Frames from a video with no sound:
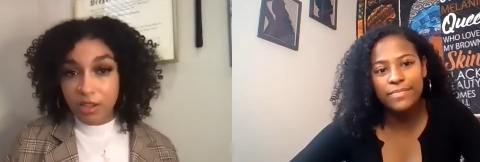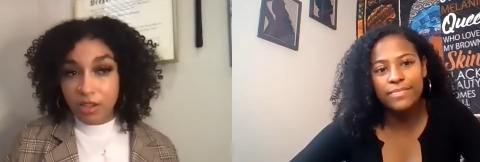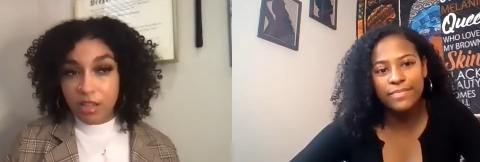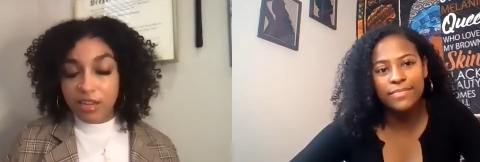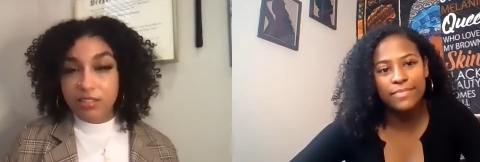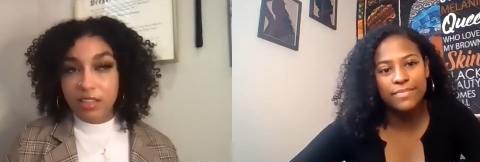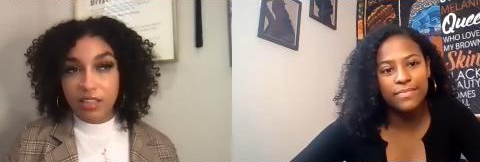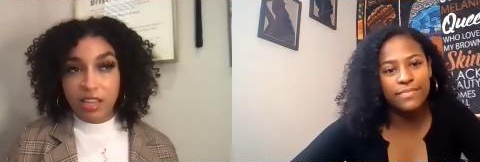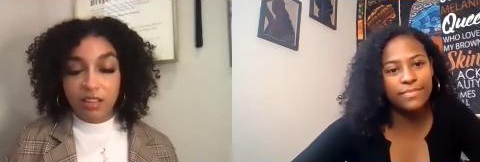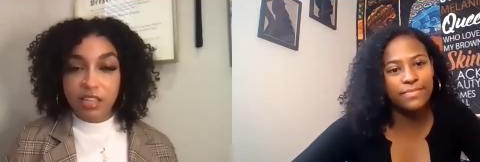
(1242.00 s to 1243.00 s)
Speaker 1: And it's not
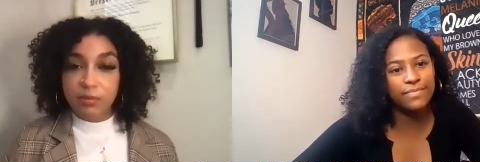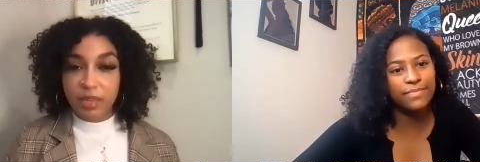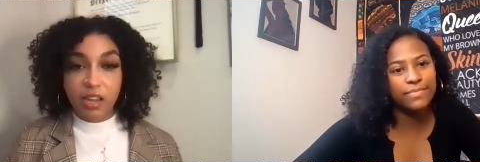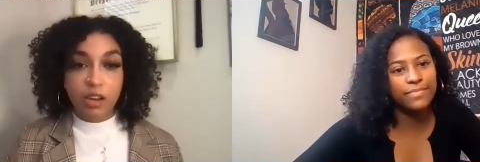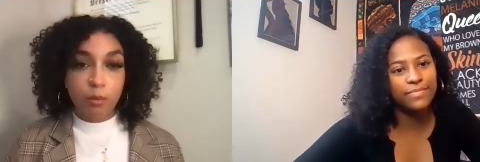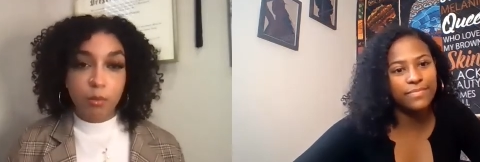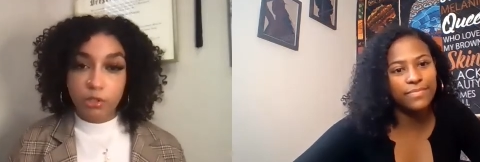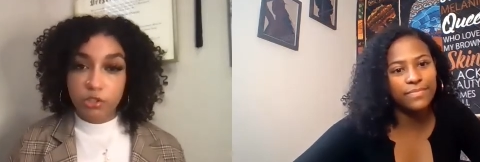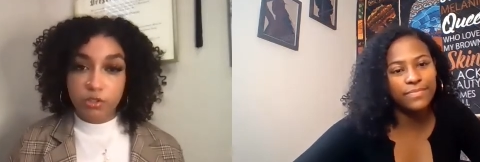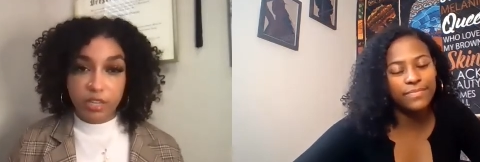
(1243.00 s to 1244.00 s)
like I liked my hair more
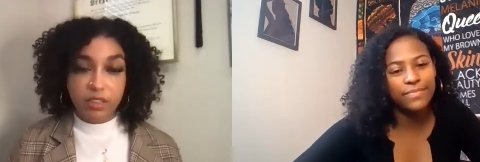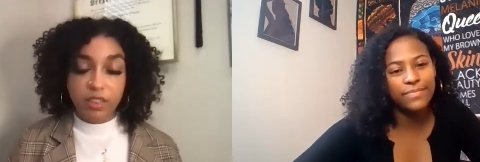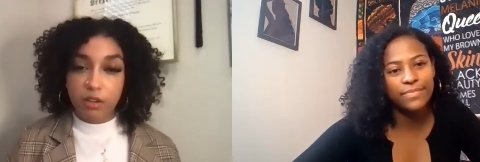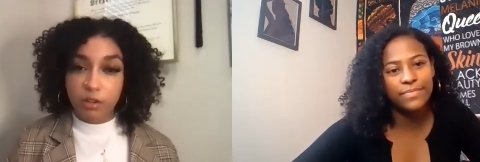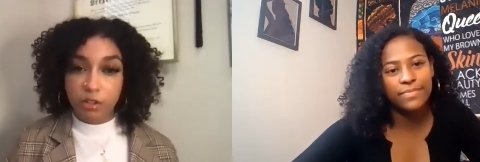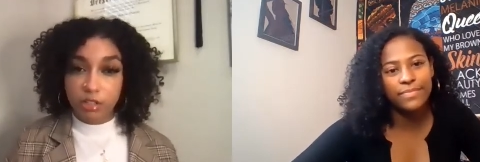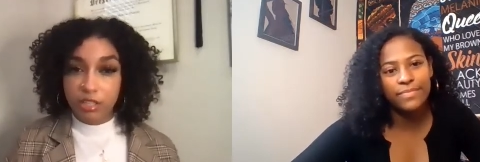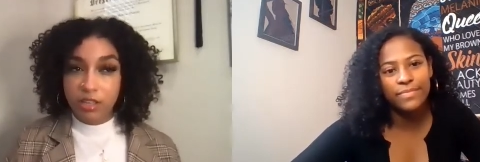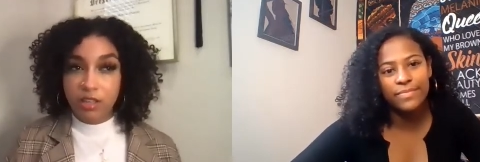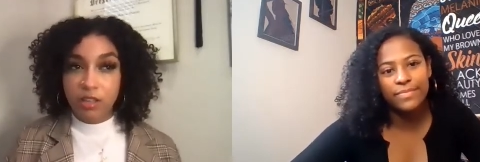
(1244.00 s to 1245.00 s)
straight than
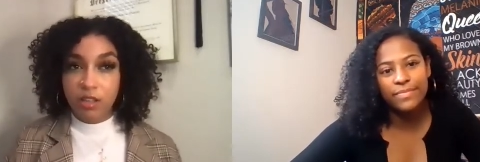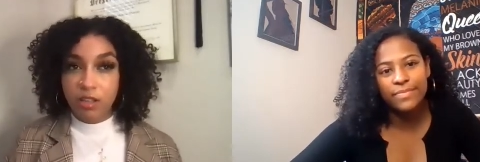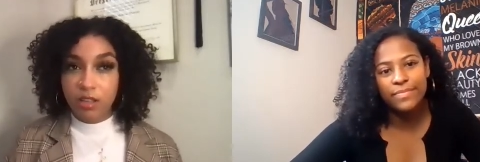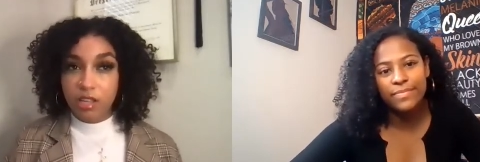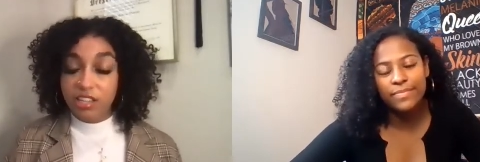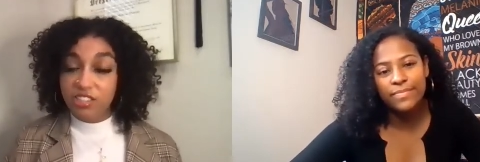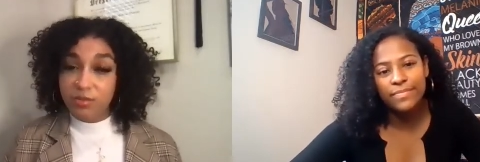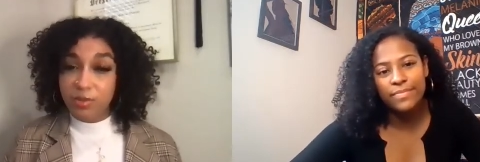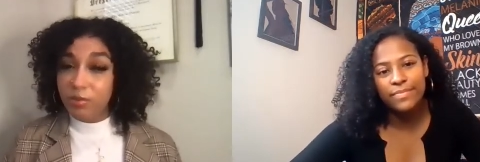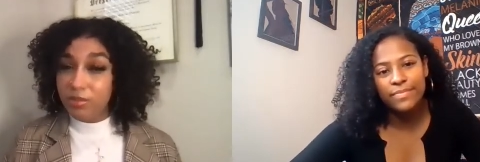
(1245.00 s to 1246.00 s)
curly. It
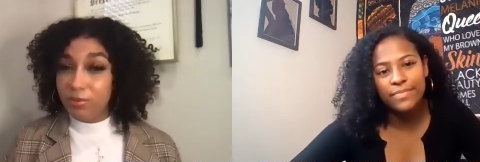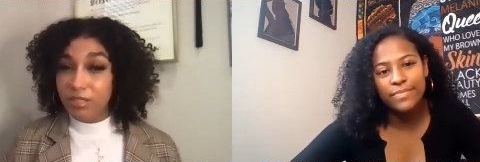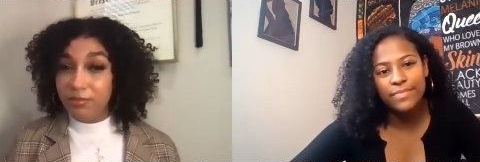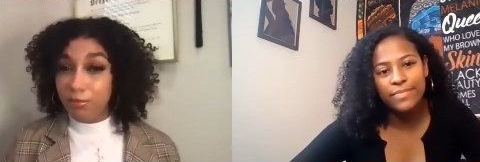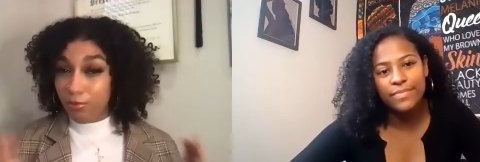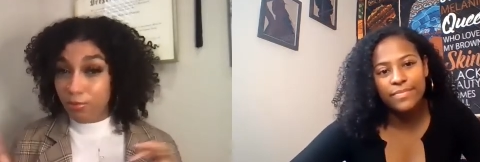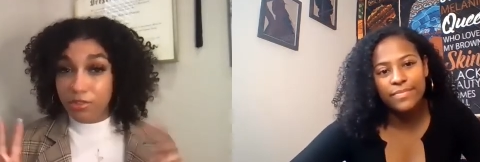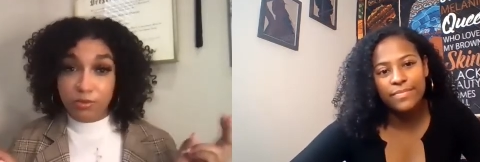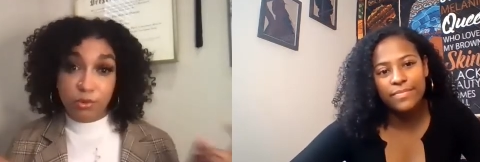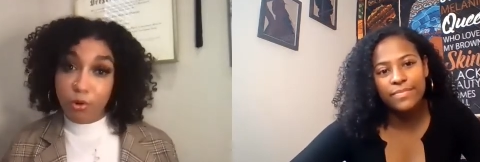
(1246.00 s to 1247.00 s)
just what was what
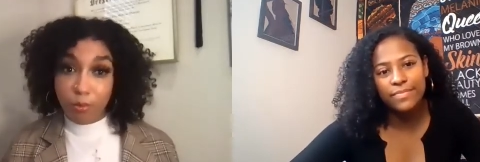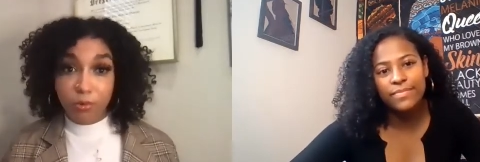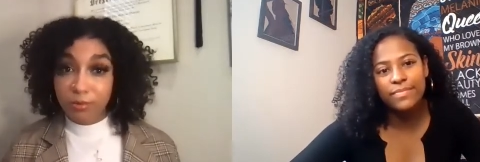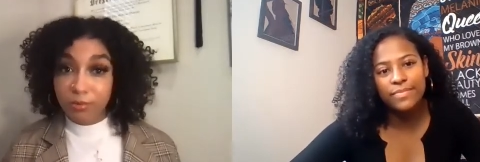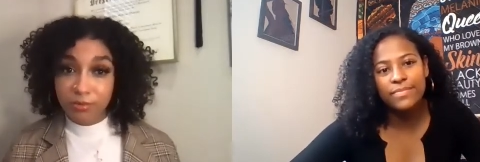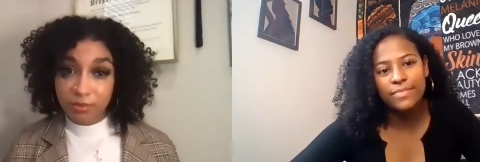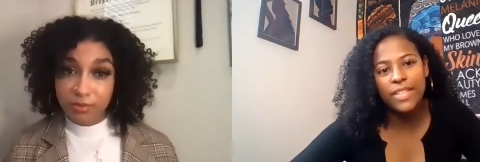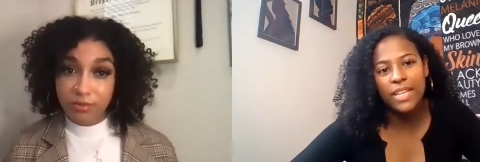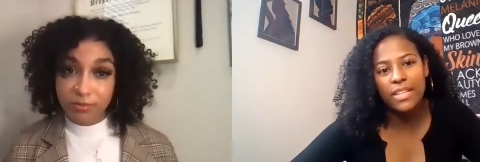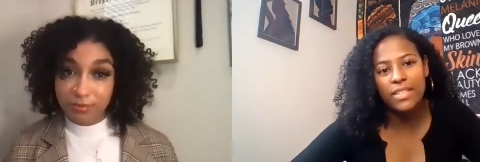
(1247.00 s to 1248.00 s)
was normal.
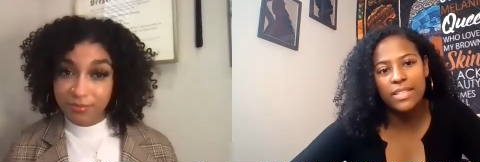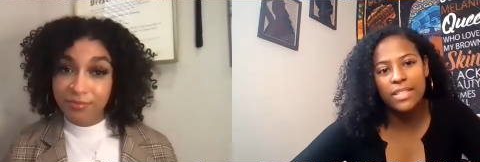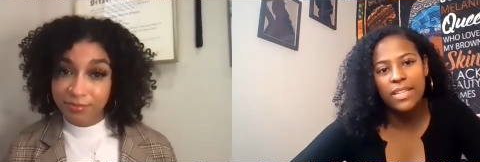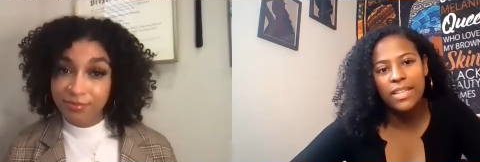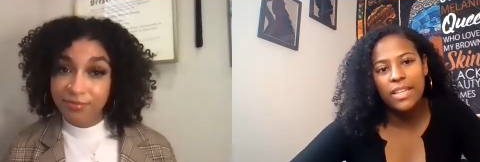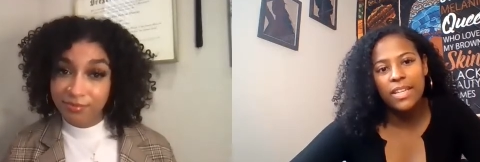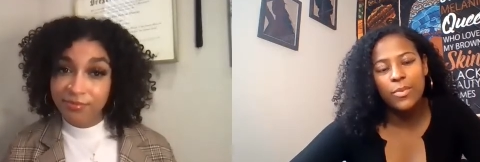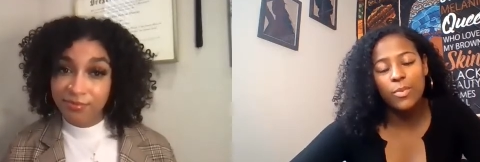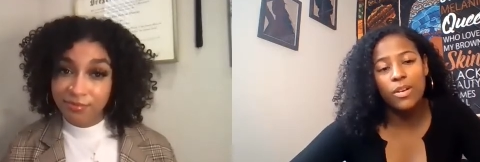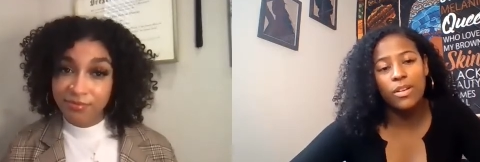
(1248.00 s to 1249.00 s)
Speaker 2: Yeah.
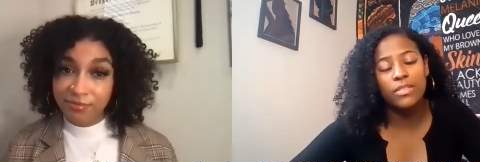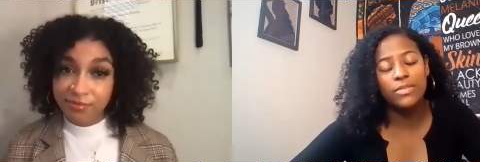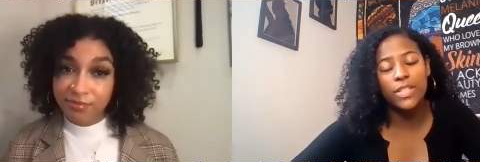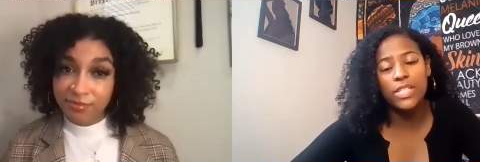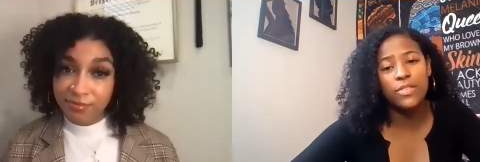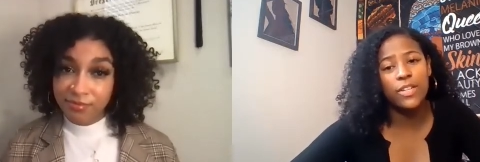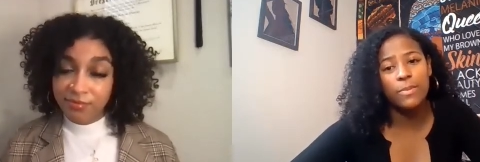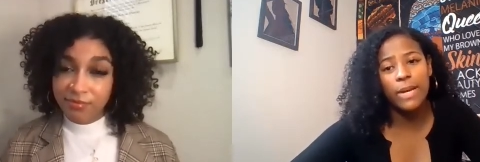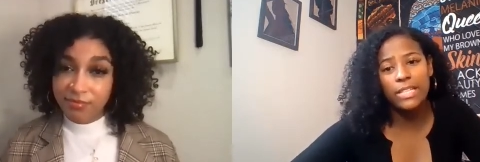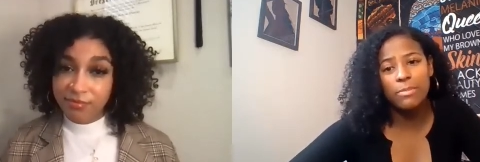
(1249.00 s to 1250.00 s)
Well, first
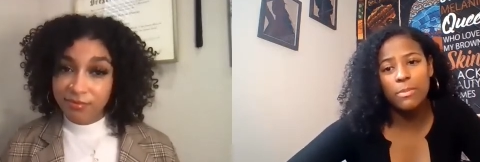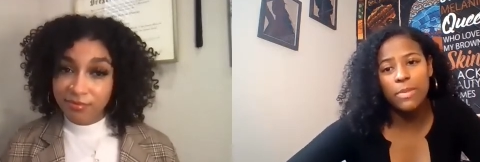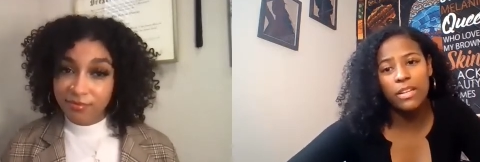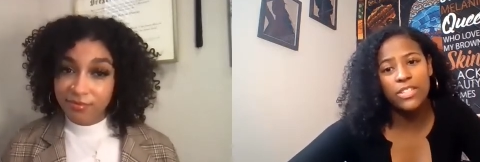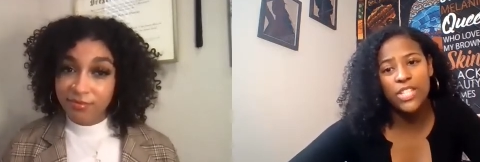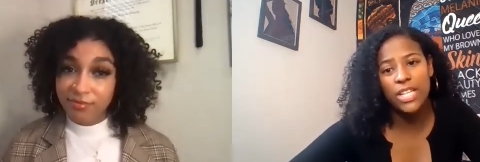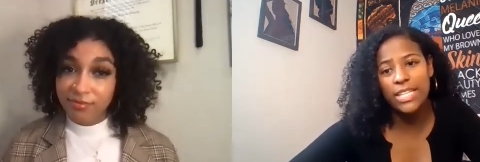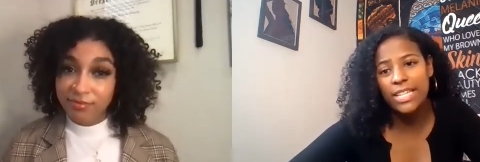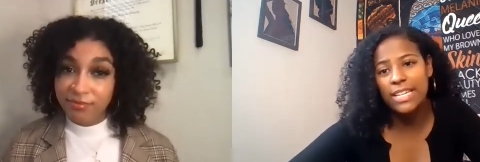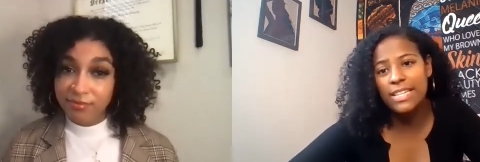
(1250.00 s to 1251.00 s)
of all, you might have to put me on to
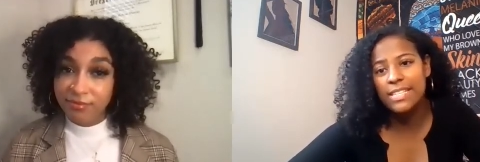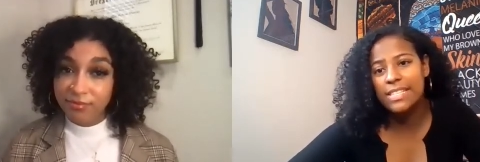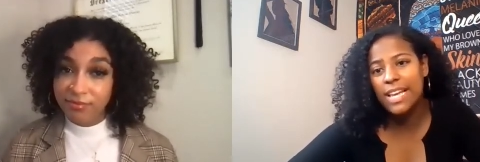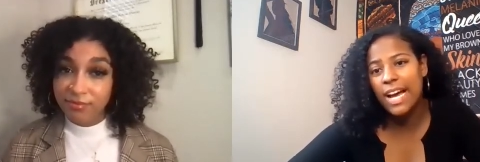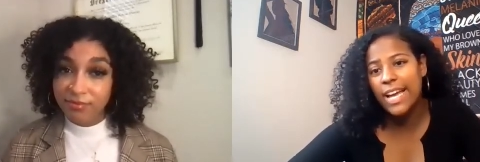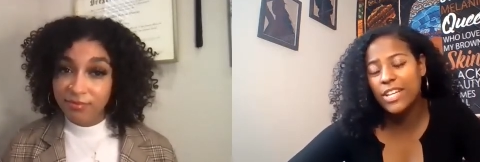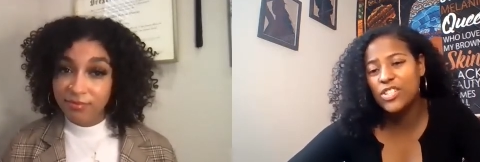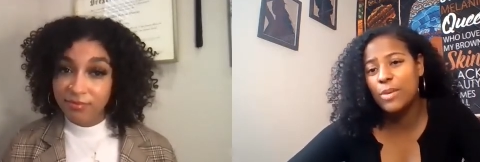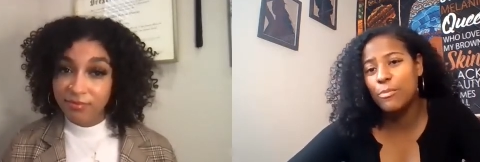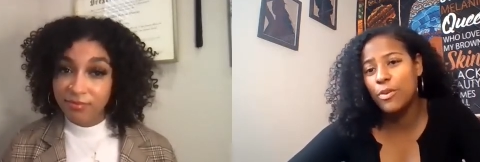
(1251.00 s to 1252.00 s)
Shelly because I
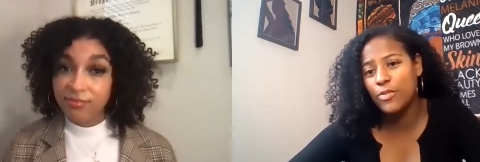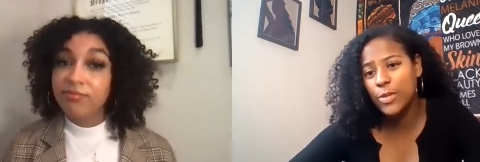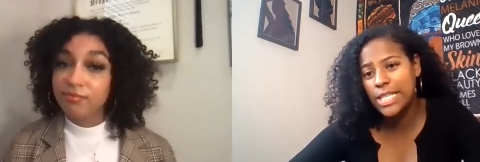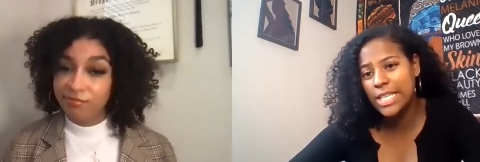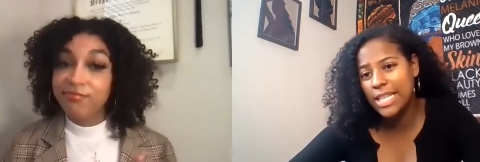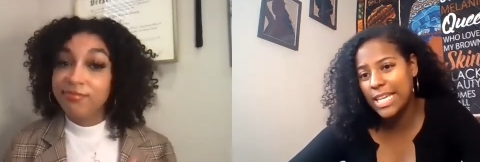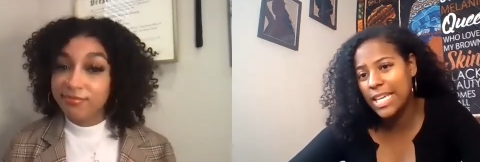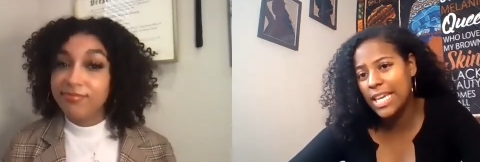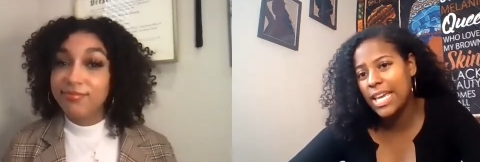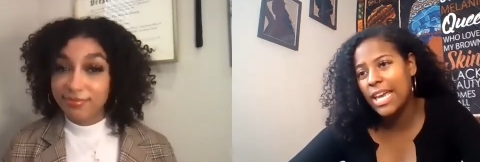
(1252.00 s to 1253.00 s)
actually moved recently